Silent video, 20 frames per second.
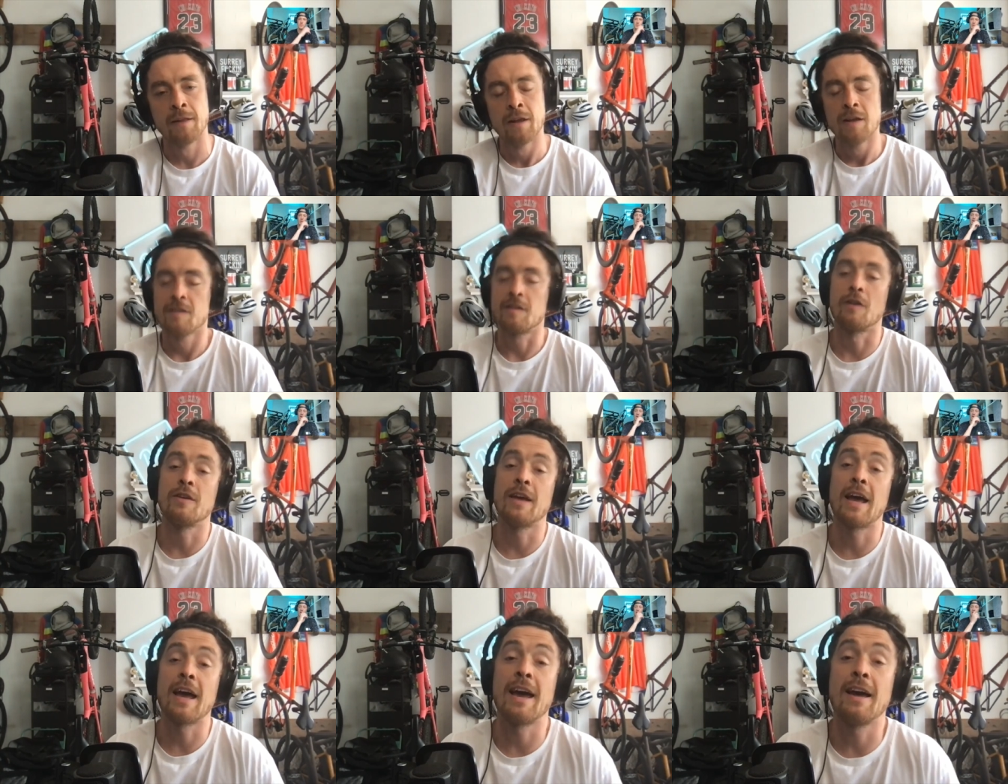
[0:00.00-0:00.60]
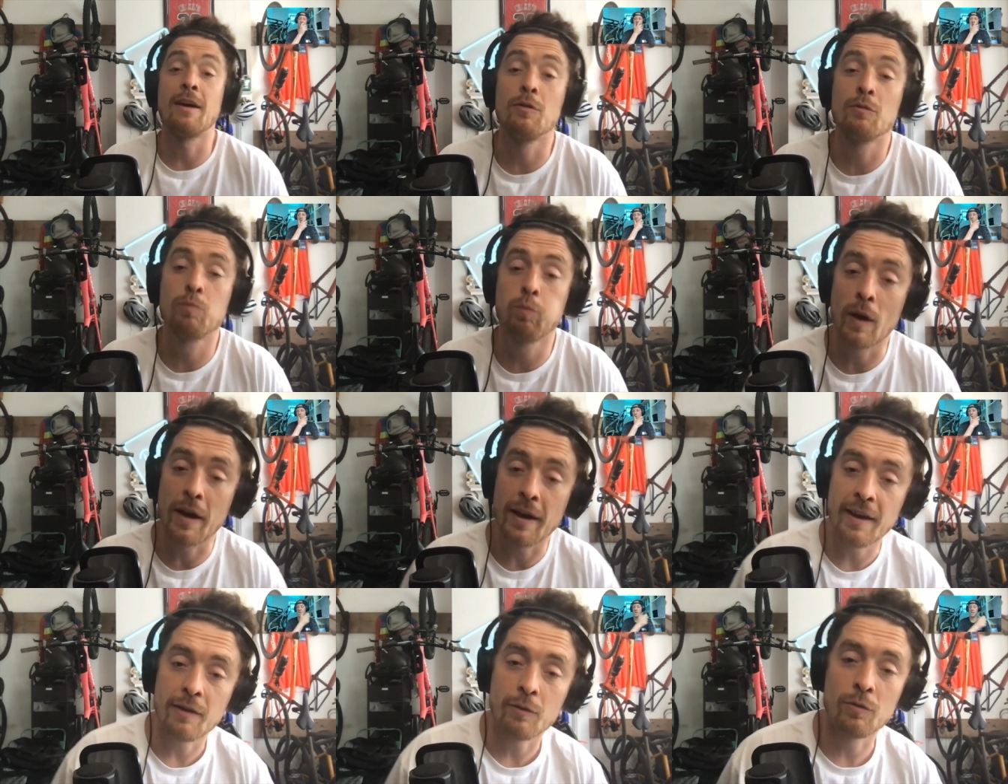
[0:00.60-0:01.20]
So yeah, yeah it was
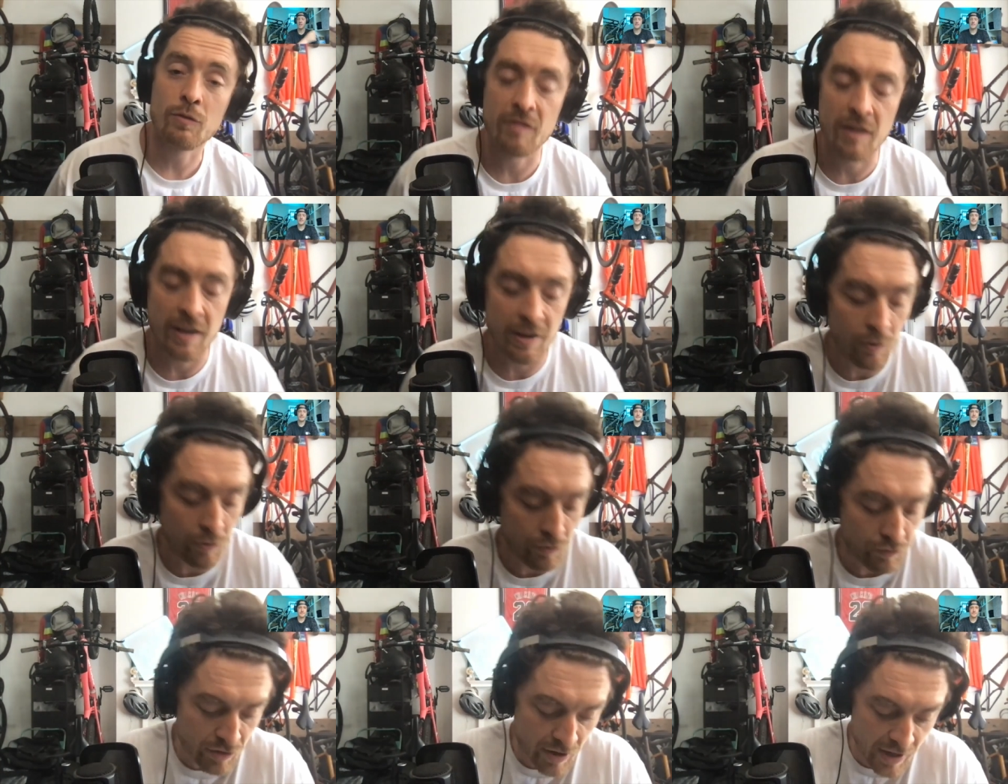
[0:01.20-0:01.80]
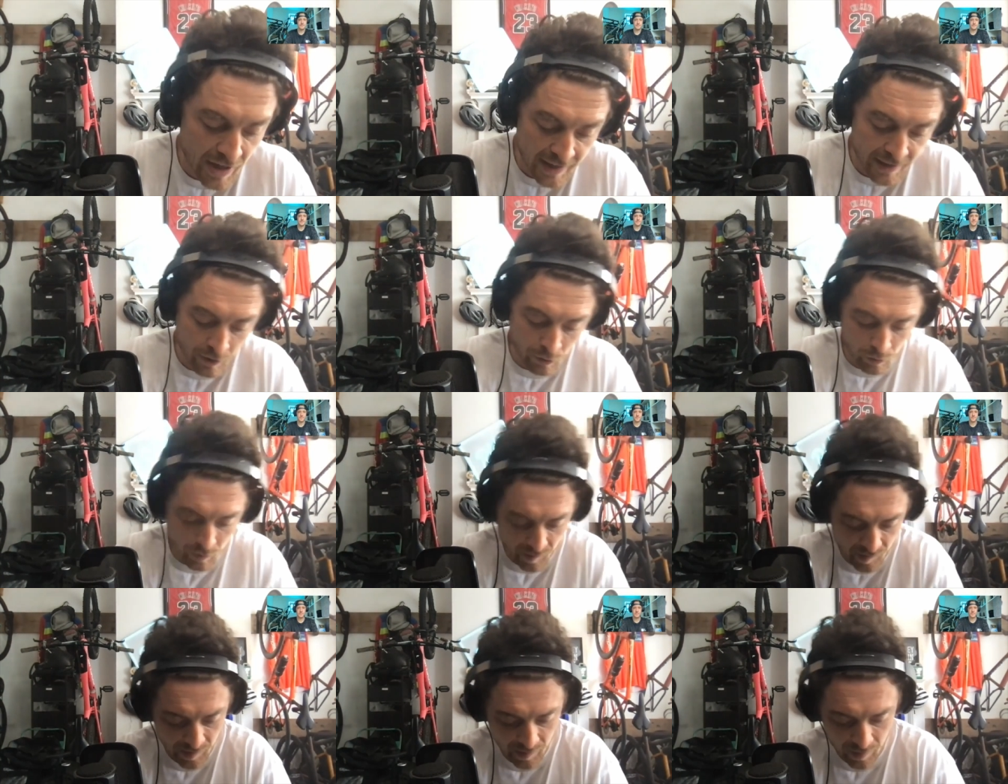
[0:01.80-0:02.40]
it was it was really
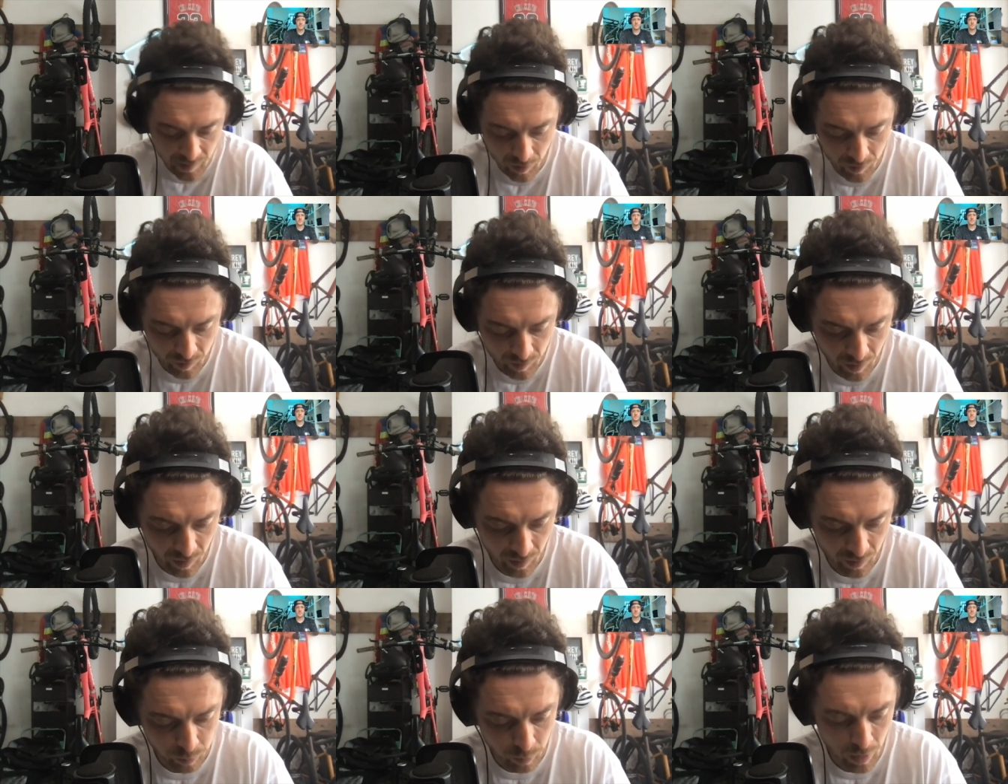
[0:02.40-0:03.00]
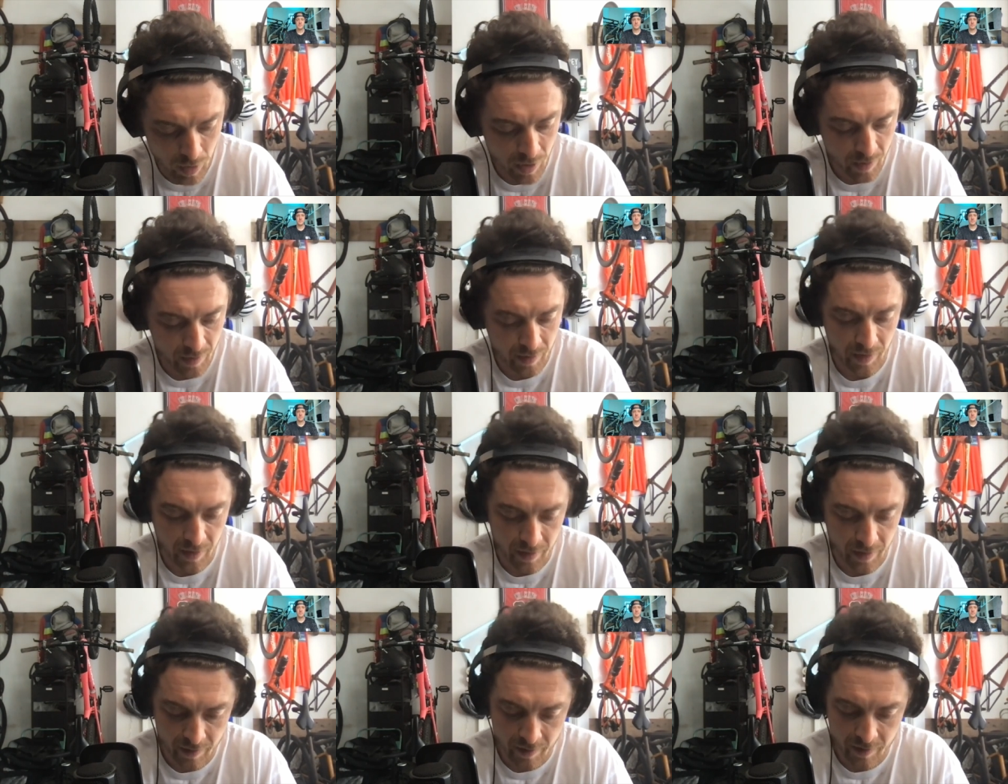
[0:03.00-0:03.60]
cool to see those guys
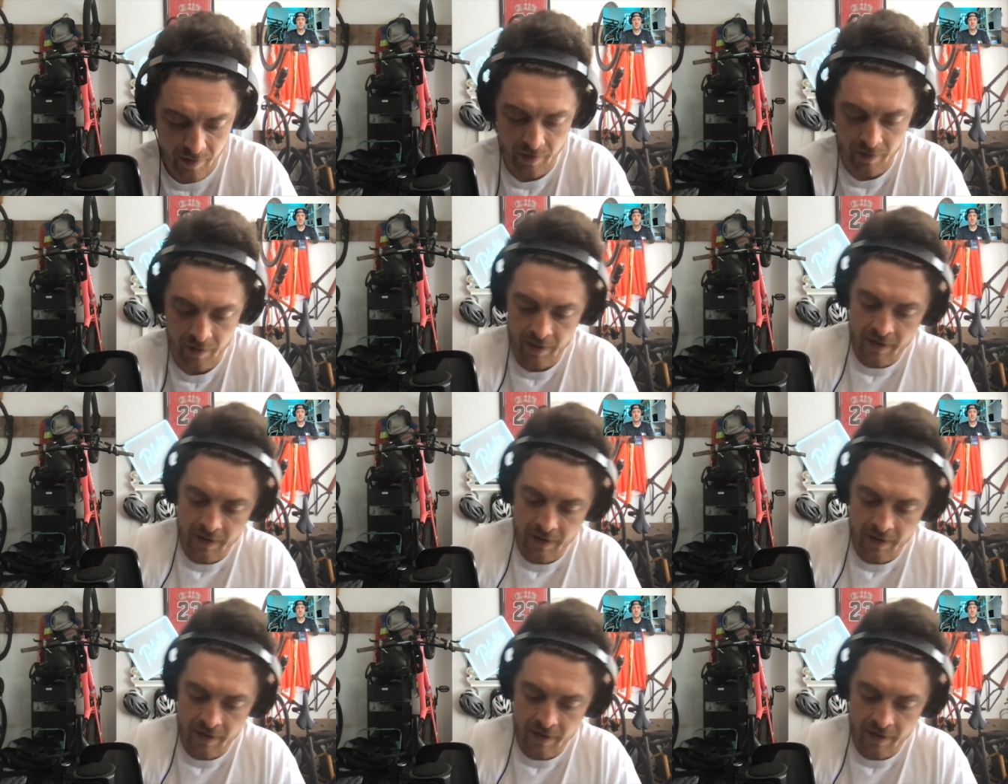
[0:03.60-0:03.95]
work and uh,